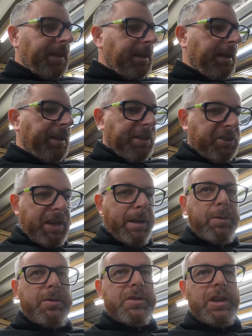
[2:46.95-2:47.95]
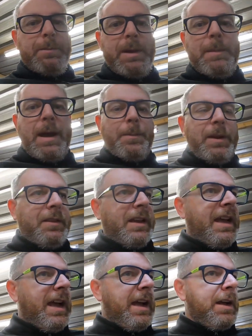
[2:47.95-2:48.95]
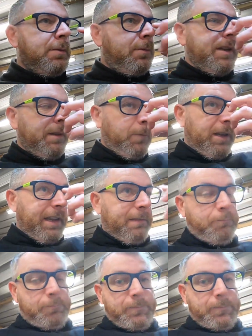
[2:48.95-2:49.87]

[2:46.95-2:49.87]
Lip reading: the chap who's going to be mapping the car when I